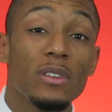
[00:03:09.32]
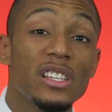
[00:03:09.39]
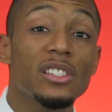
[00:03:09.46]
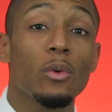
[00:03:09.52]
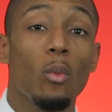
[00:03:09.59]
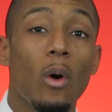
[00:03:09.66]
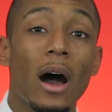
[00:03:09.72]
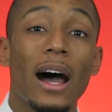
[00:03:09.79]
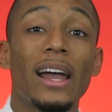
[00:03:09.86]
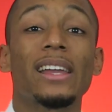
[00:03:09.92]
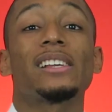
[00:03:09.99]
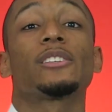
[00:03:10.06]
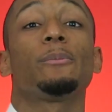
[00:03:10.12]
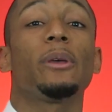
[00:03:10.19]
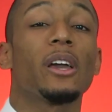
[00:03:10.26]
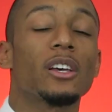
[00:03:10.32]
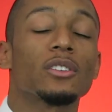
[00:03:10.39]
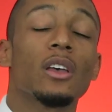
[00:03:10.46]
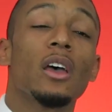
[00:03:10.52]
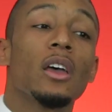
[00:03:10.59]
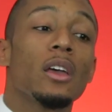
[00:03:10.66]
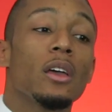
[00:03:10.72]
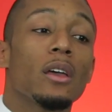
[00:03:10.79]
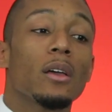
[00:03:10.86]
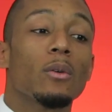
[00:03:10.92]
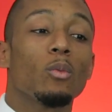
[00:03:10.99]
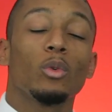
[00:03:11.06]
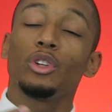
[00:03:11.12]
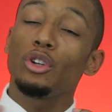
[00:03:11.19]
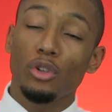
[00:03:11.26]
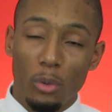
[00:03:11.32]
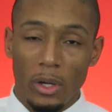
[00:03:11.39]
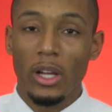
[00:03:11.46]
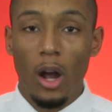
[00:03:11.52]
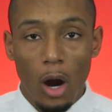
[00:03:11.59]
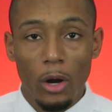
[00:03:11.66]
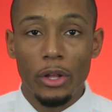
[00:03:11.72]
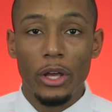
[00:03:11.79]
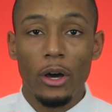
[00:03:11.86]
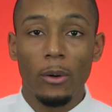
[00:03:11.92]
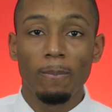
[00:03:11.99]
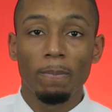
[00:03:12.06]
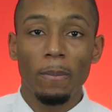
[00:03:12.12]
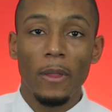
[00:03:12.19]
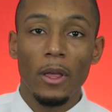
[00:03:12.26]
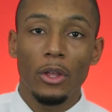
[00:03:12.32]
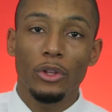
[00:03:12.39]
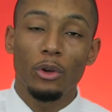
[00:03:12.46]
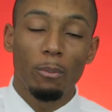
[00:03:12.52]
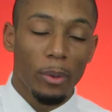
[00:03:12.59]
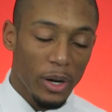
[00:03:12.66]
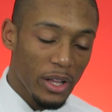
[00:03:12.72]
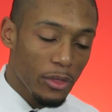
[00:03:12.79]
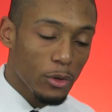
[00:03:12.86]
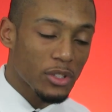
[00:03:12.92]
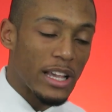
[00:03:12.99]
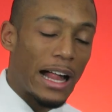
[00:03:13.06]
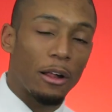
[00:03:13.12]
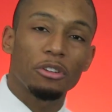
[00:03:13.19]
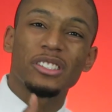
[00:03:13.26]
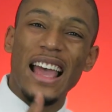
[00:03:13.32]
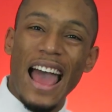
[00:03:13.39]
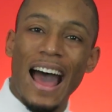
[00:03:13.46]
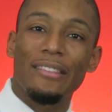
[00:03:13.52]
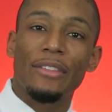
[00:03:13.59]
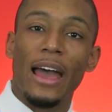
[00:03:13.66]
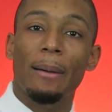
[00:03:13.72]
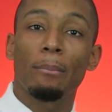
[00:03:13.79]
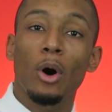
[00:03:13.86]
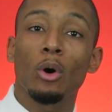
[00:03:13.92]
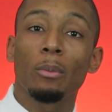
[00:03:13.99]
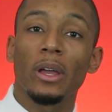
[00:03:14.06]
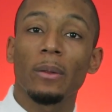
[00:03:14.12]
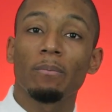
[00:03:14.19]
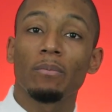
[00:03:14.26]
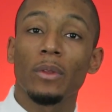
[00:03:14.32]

reason why is because when you're doing cardio, you're burning those calories at that moment